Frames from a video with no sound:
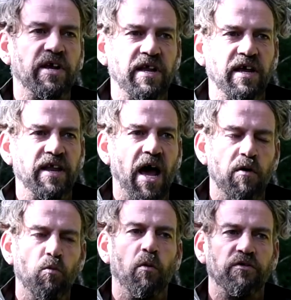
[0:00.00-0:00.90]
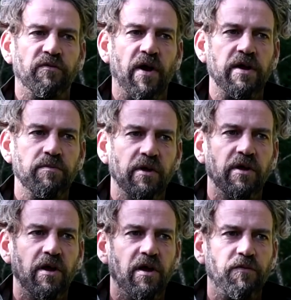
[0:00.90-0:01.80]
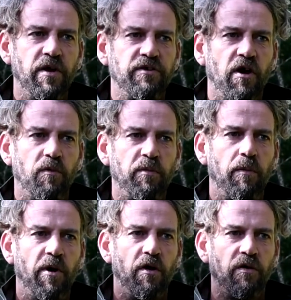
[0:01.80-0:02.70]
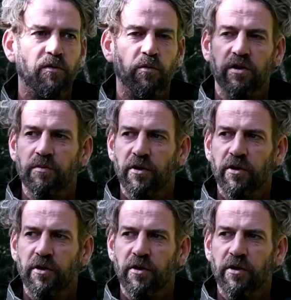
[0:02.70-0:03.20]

in here now in what was a very dark part of the woodland.